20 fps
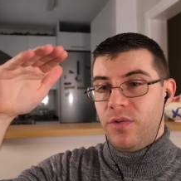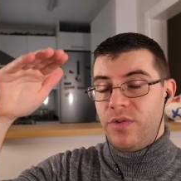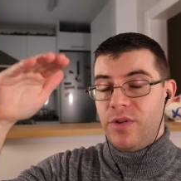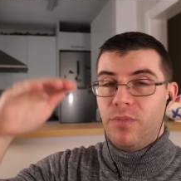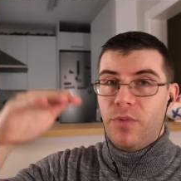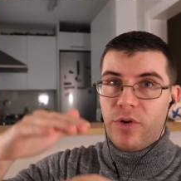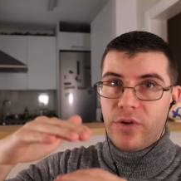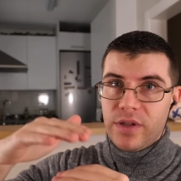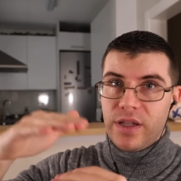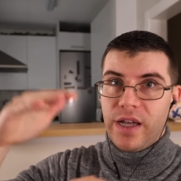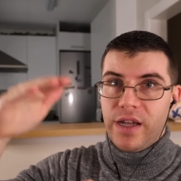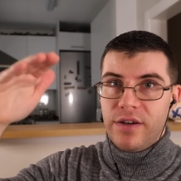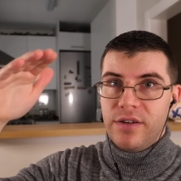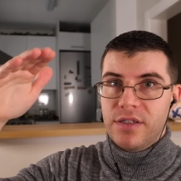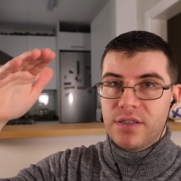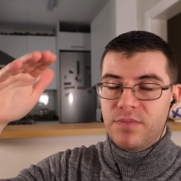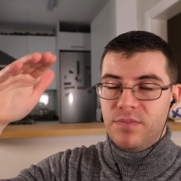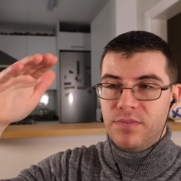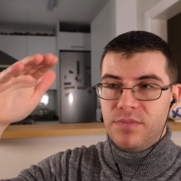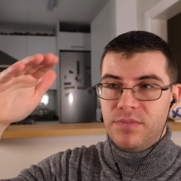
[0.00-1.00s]
the more
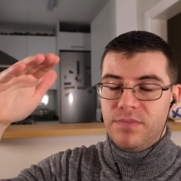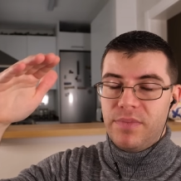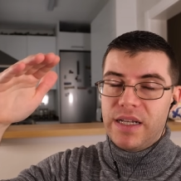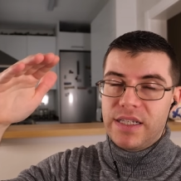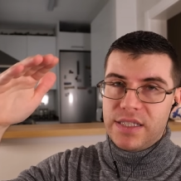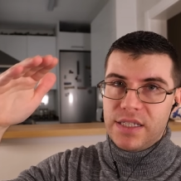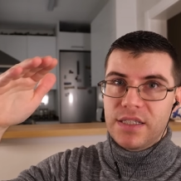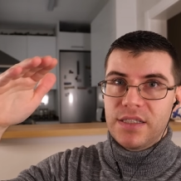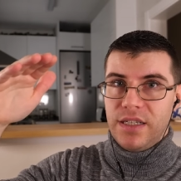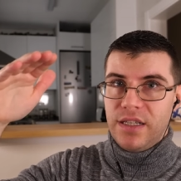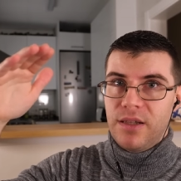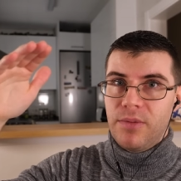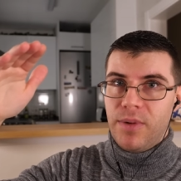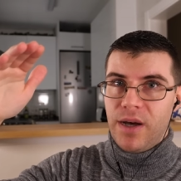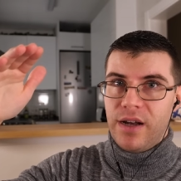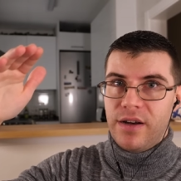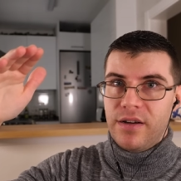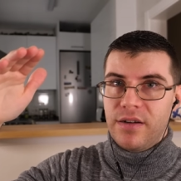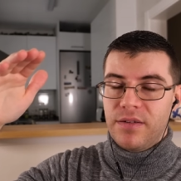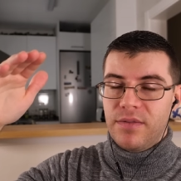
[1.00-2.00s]
layers, basically the
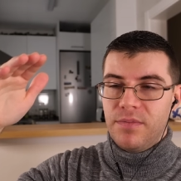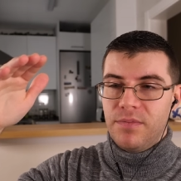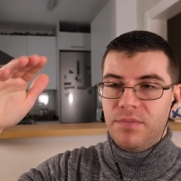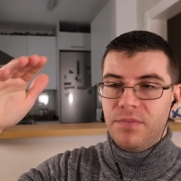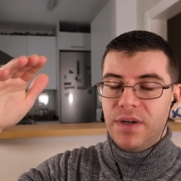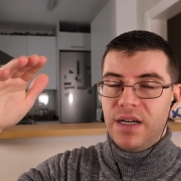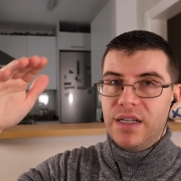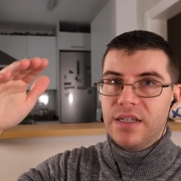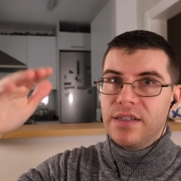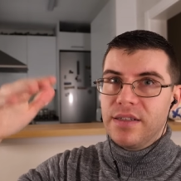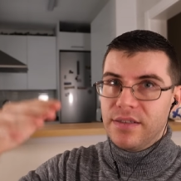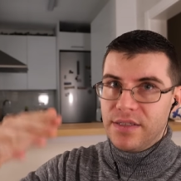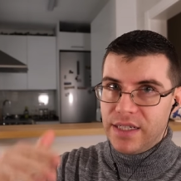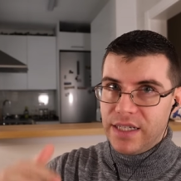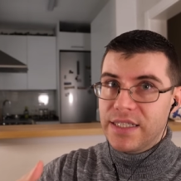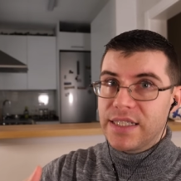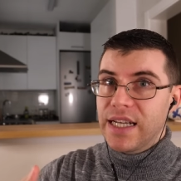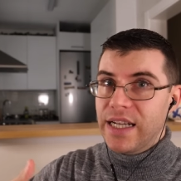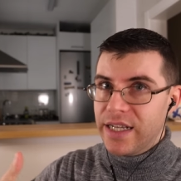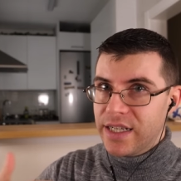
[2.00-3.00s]
better, but
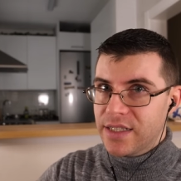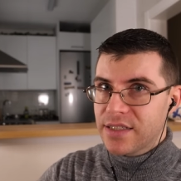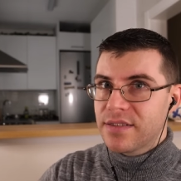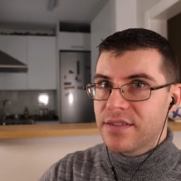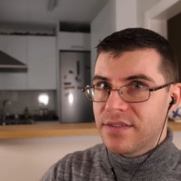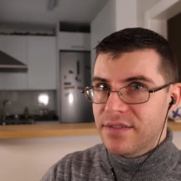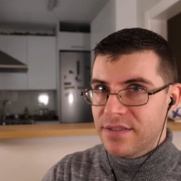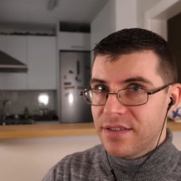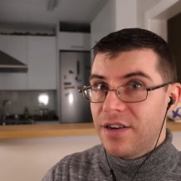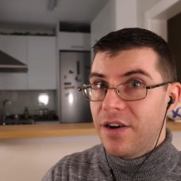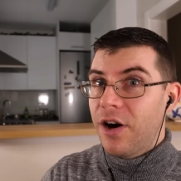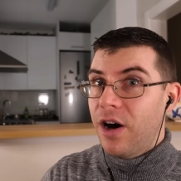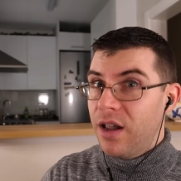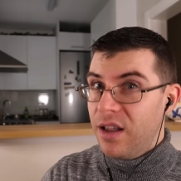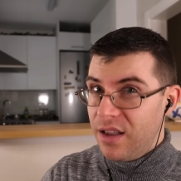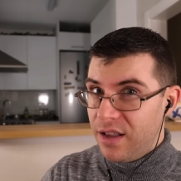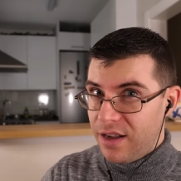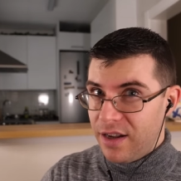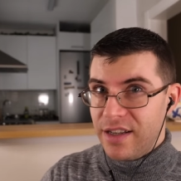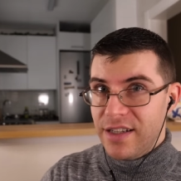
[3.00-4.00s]
it takes a
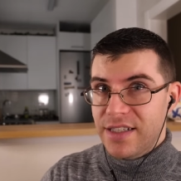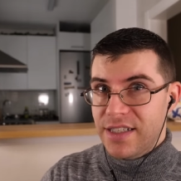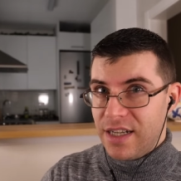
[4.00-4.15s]
lot of